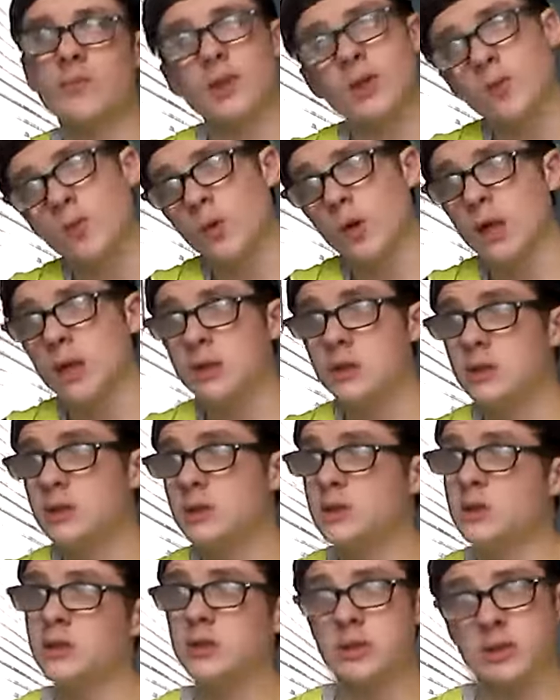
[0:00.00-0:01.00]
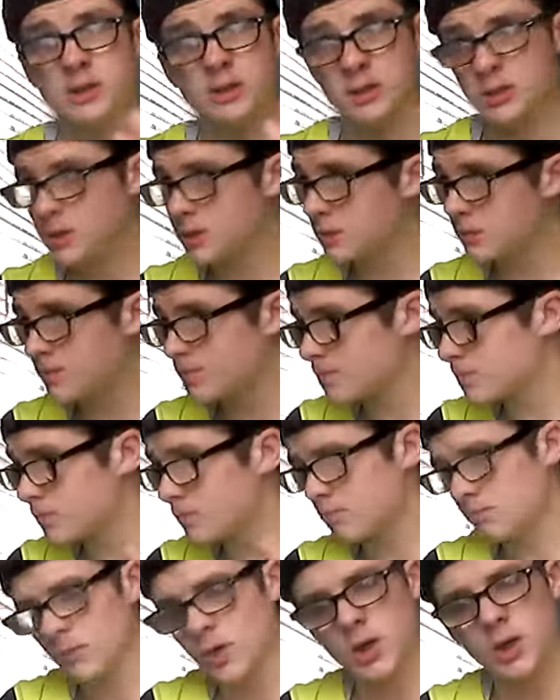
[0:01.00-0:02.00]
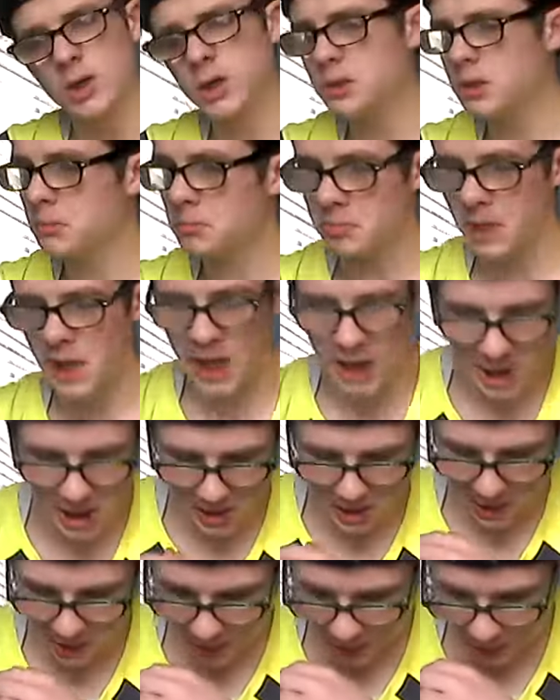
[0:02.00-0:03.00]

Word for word: was good in the paint.